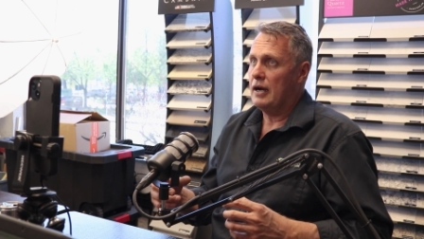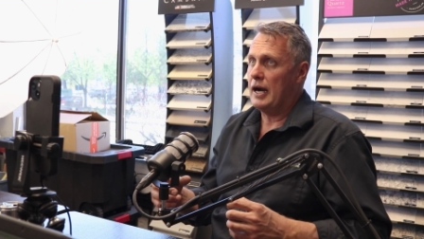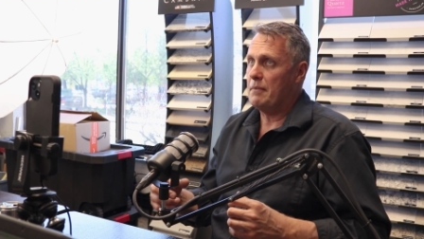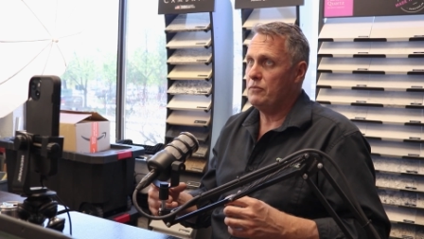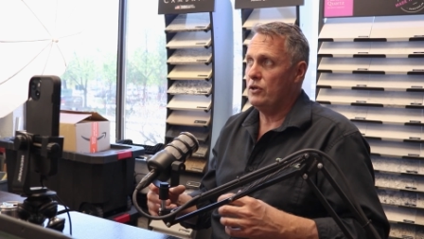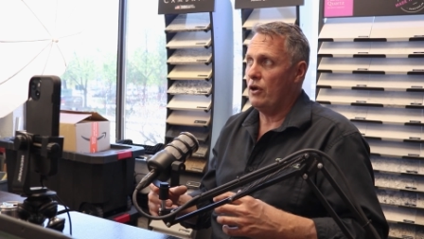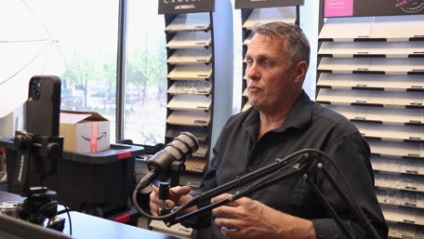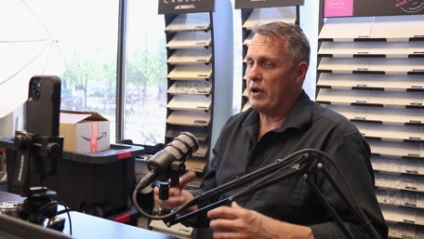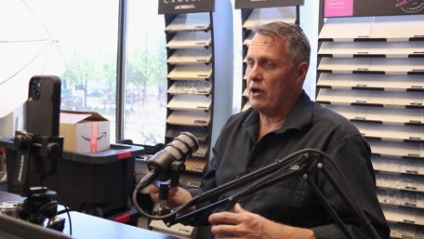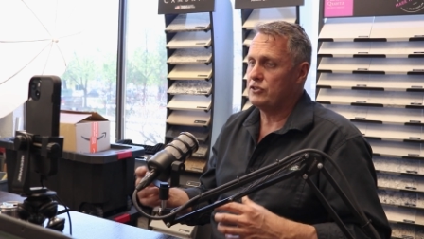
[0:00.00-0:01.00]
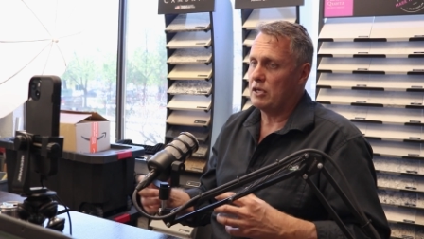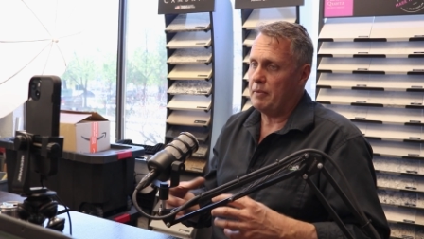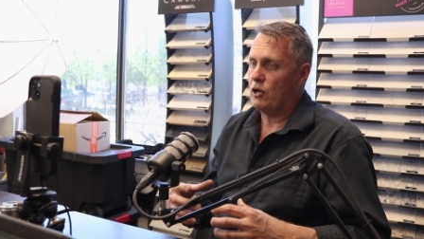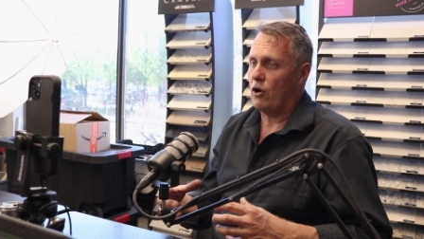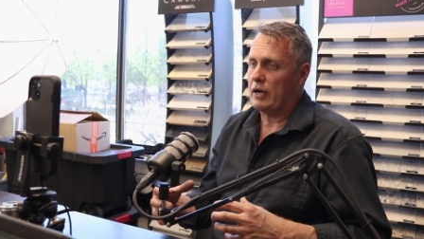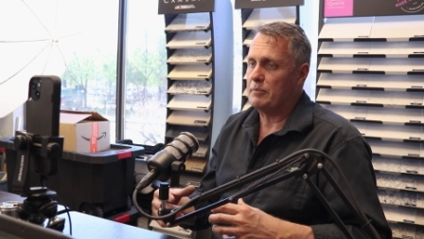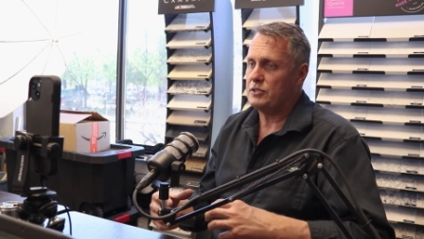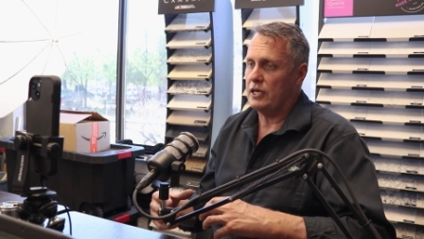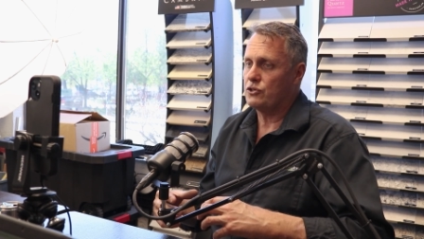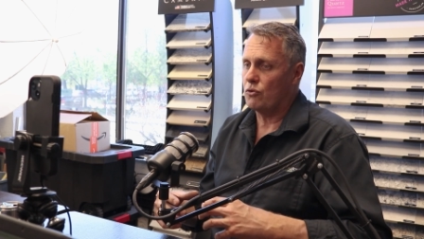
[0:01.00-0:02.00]
um, you know, Renos can be cock up
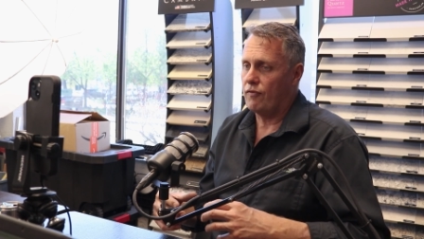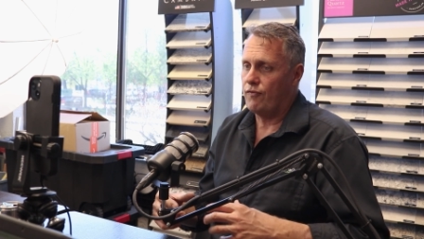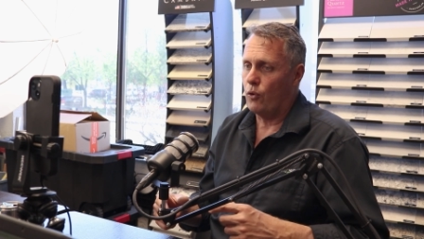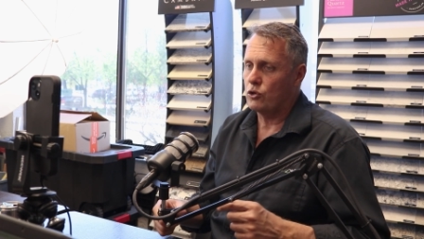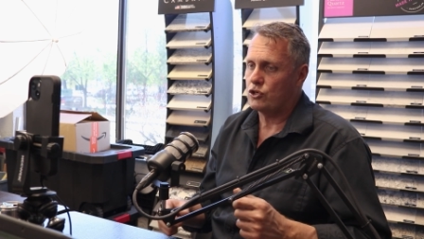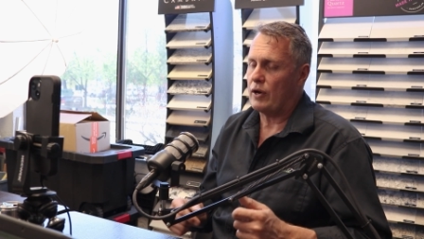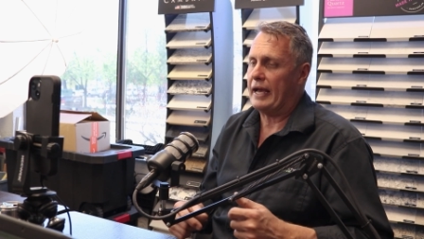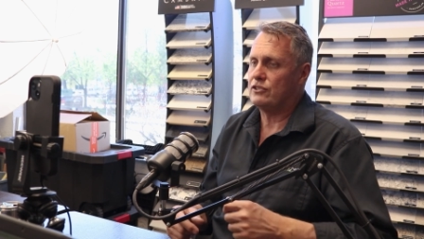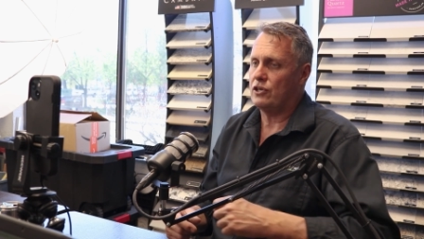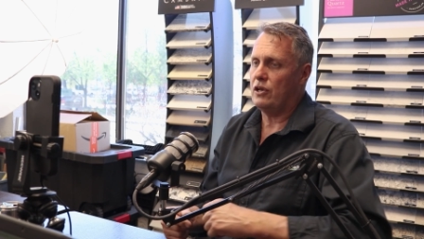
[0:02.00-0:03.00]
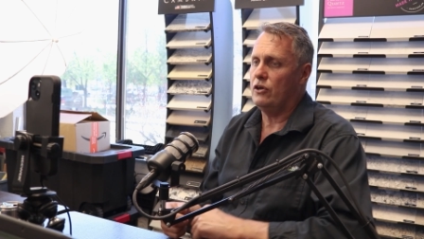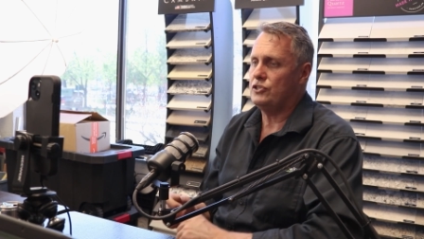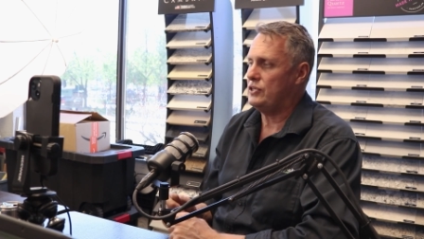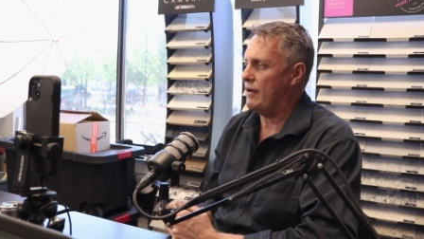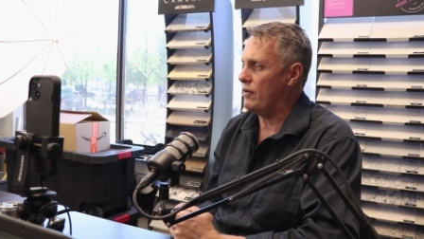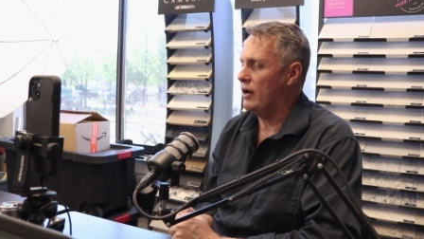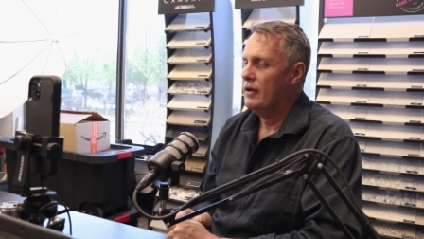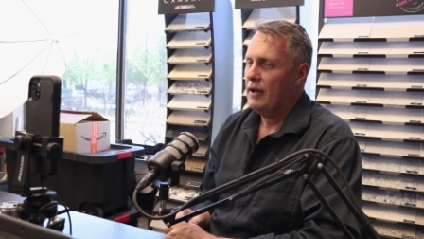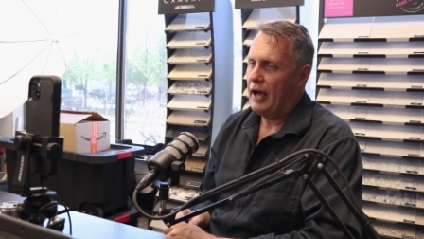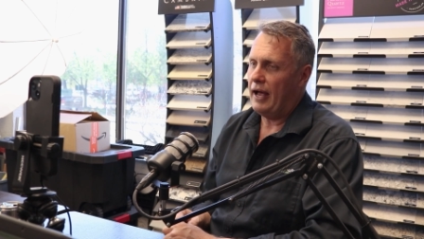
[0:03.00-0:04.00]
central for trade. So you don't just have a,
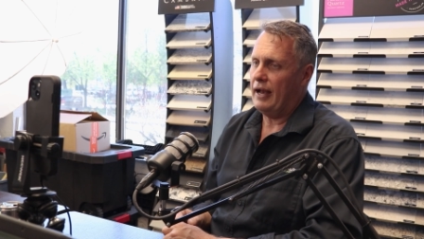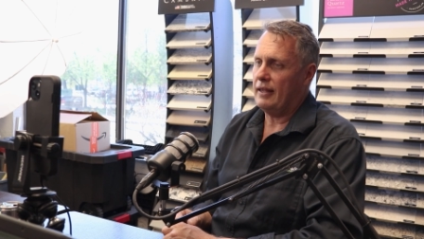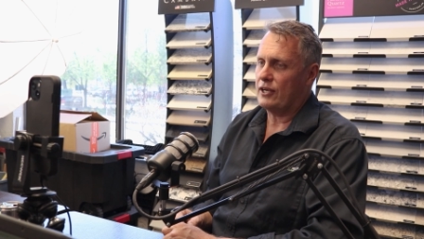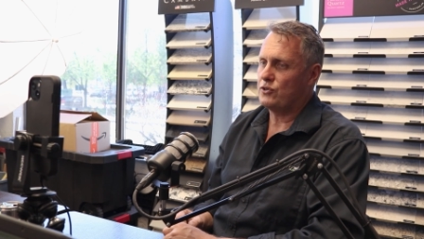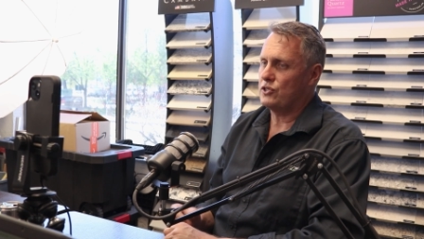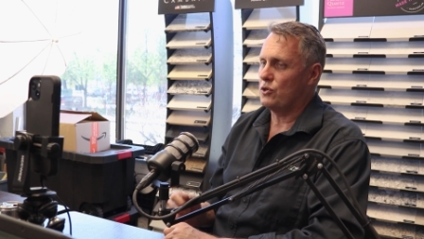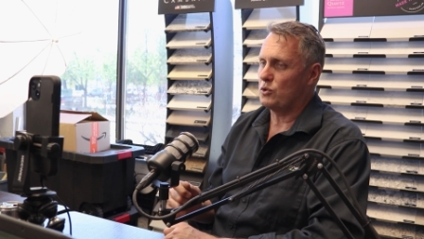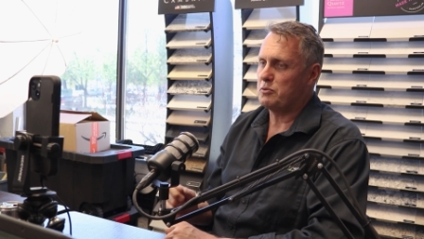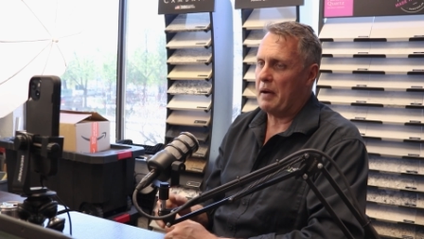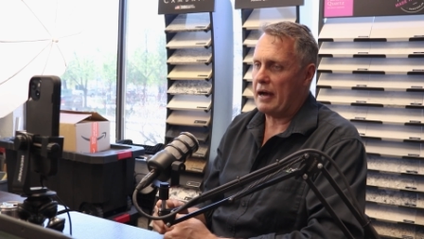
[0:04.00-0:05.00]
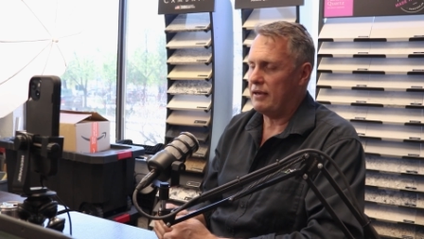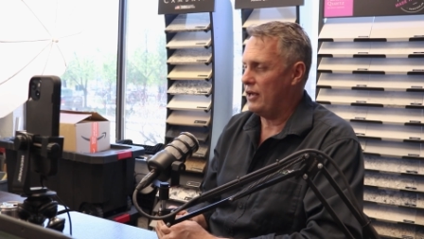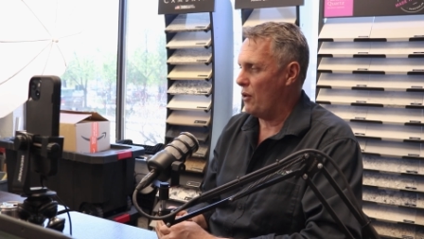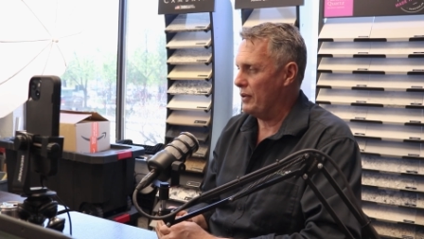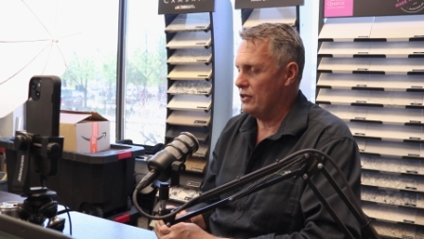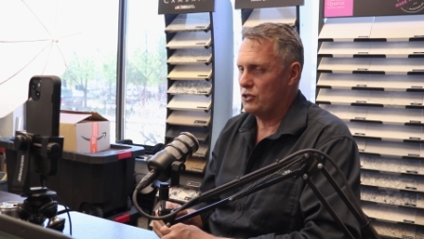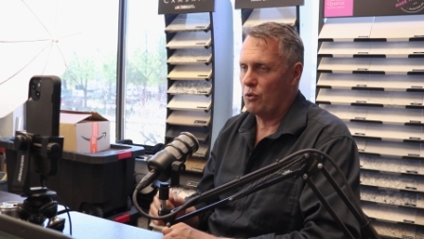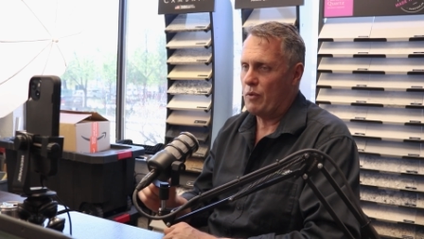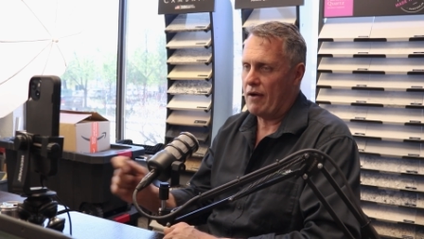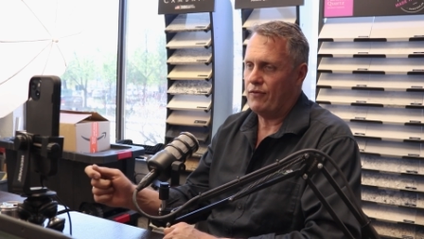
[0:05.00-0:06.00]
a an electrician or a sparky go in and do
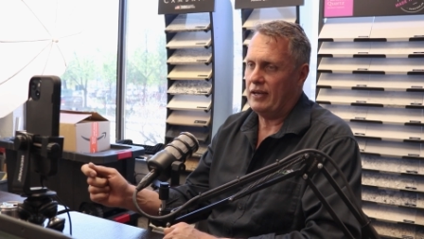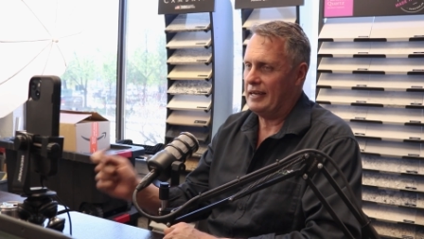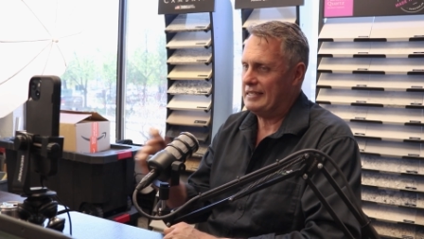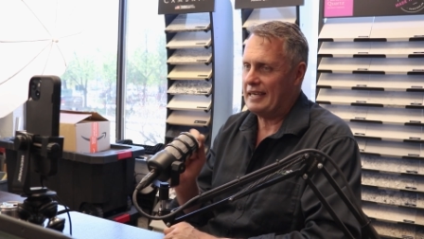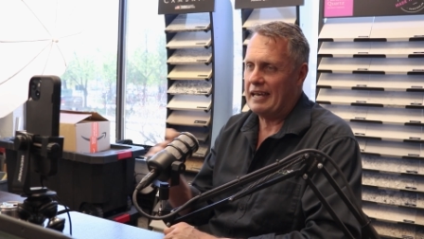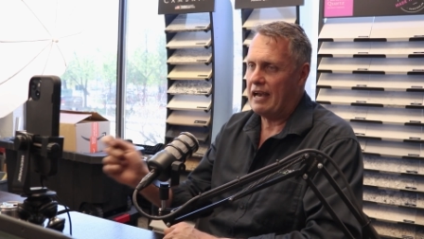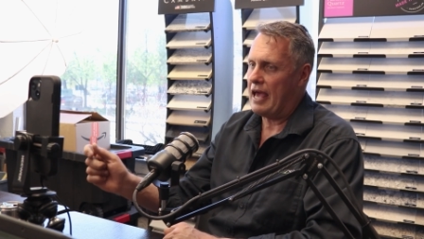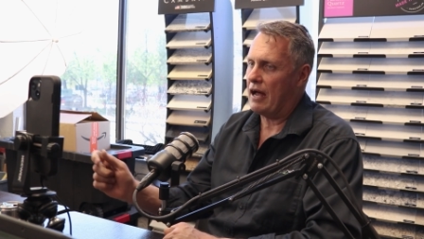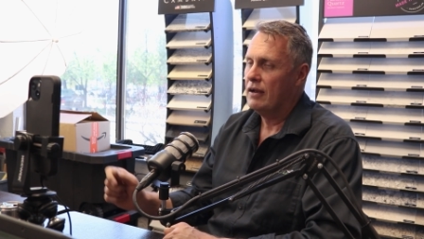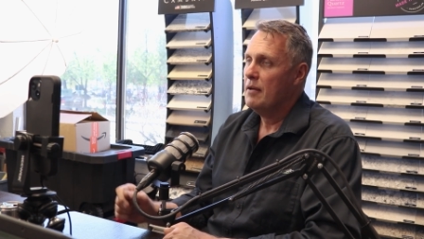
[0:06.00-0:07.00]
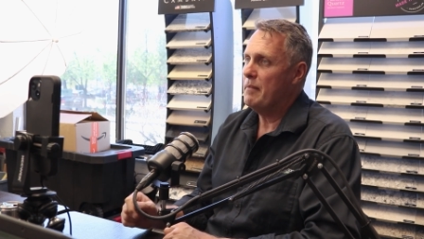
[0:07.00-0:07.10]
a rough in and he's in and out.